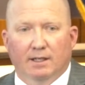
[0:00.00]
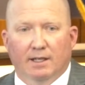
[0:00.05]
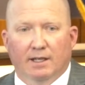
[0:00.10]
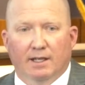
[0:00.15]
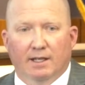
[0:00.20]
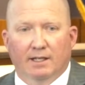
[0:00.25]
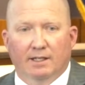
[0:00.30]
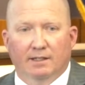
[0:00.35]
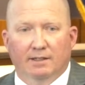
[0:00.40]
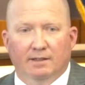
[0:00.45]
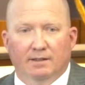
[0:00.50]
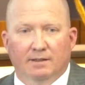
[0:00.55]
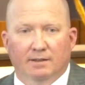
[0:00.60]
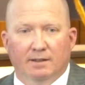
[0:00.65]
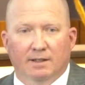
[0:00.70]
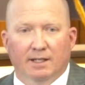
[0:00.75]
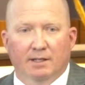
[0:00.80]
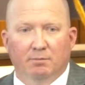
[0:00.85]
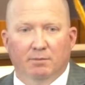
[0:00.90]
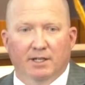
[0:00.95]
and
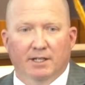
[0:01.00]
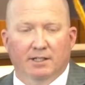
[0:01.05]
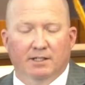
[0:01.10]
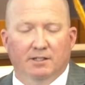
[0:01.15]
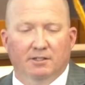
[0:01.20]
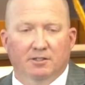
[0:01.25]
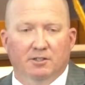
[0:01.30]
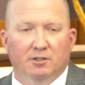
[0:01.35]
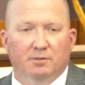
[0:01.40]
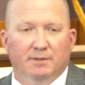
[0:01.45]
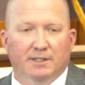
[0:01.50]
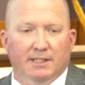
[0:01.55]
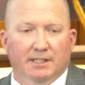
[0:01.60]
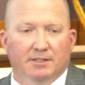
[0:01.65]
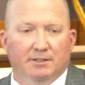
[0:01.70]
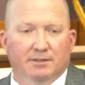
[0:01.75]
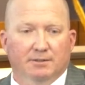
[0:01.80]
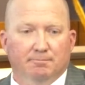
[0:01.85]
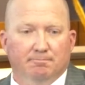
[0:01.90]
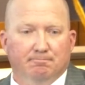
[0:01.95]
then make a
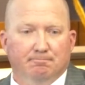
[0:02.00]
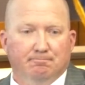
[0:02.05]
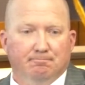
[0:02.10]
determination.